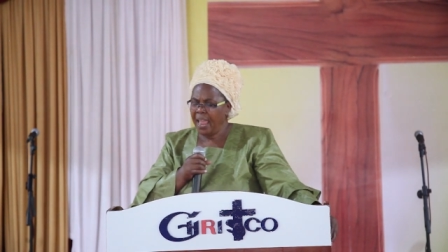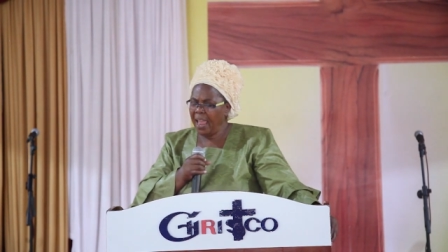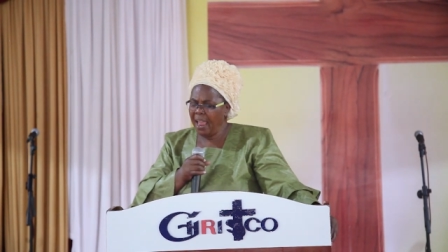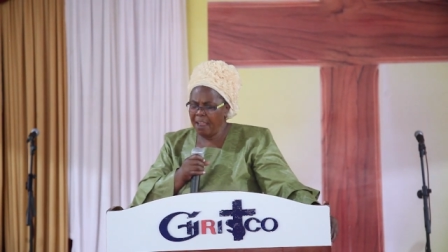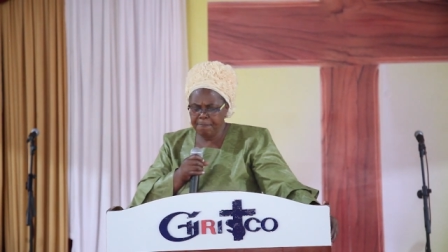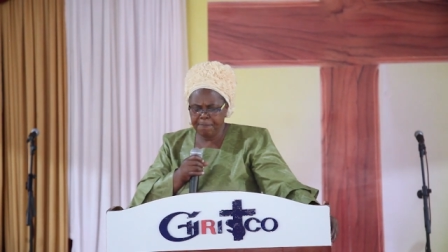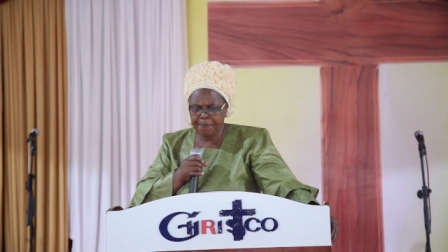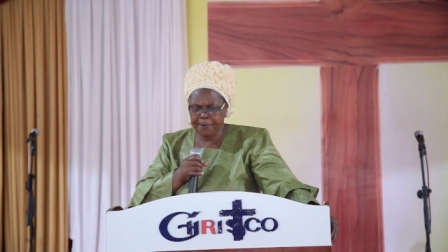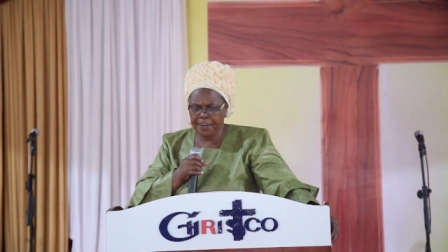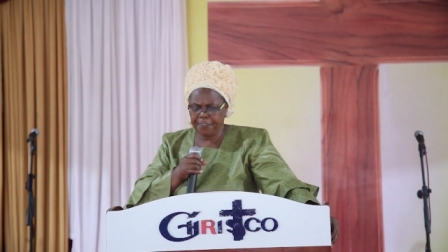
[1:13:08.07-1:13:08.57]

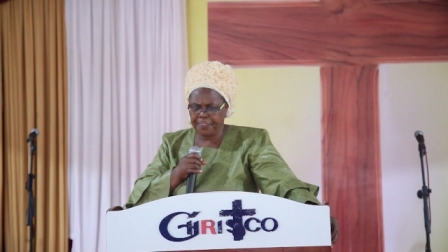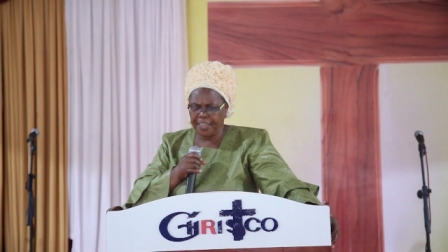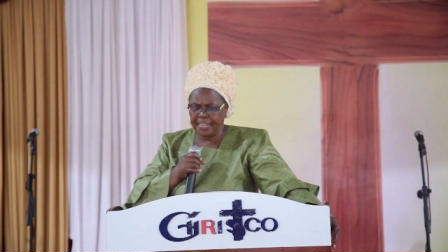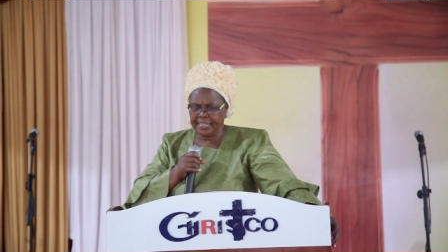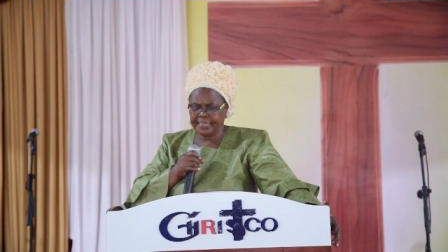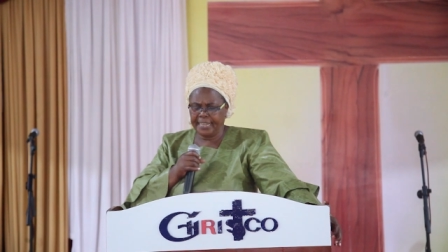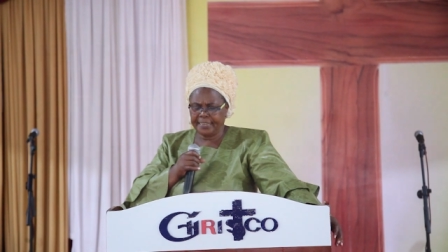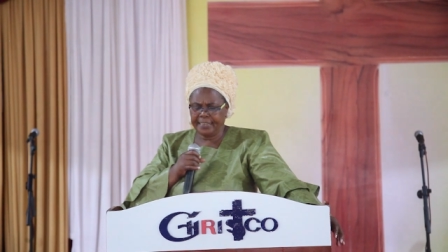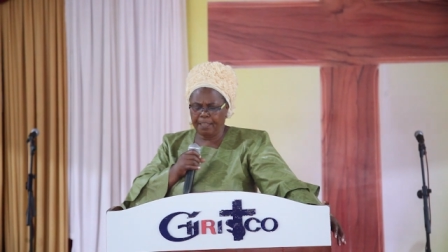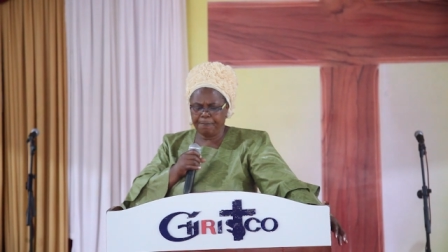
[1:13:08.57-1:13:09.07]

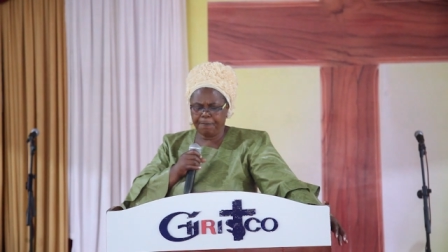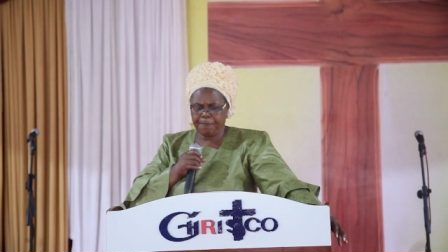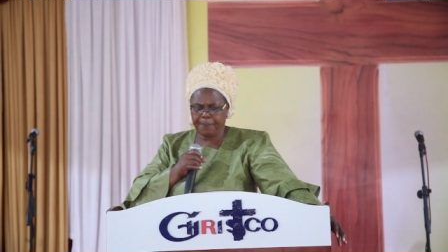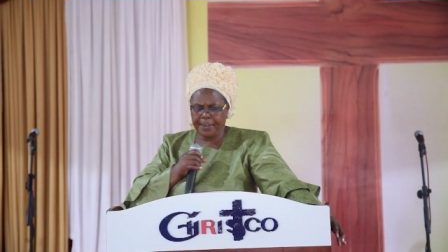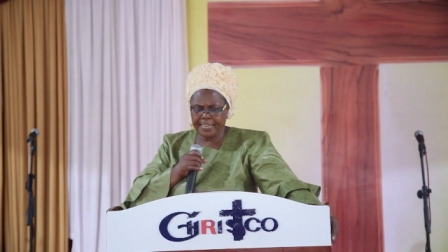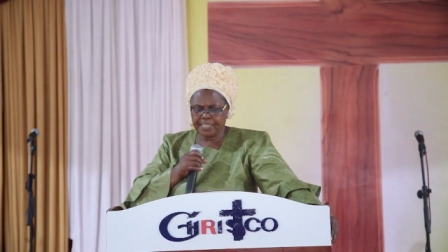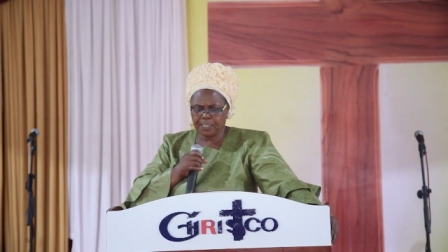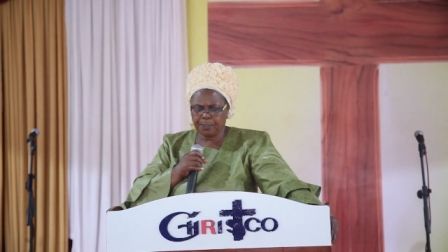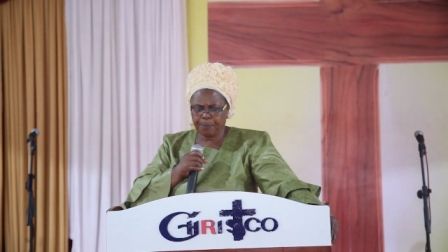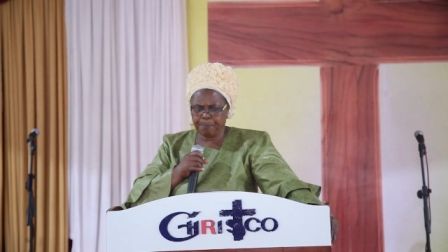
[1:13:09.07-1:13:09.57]
Everything that the
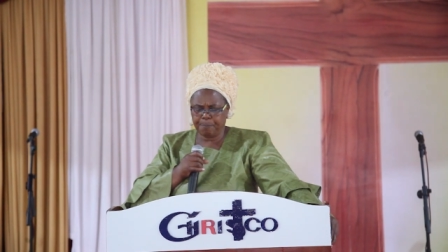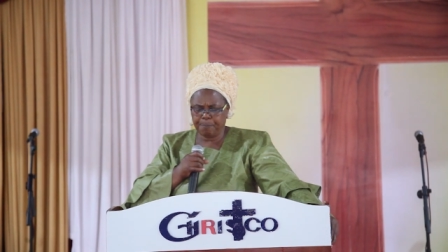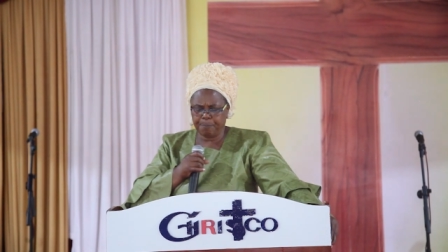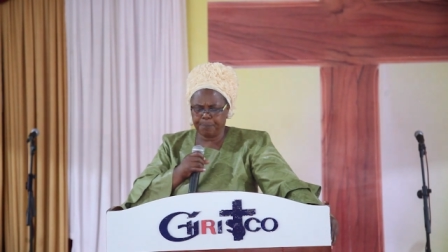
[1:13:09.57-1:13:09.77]
flesh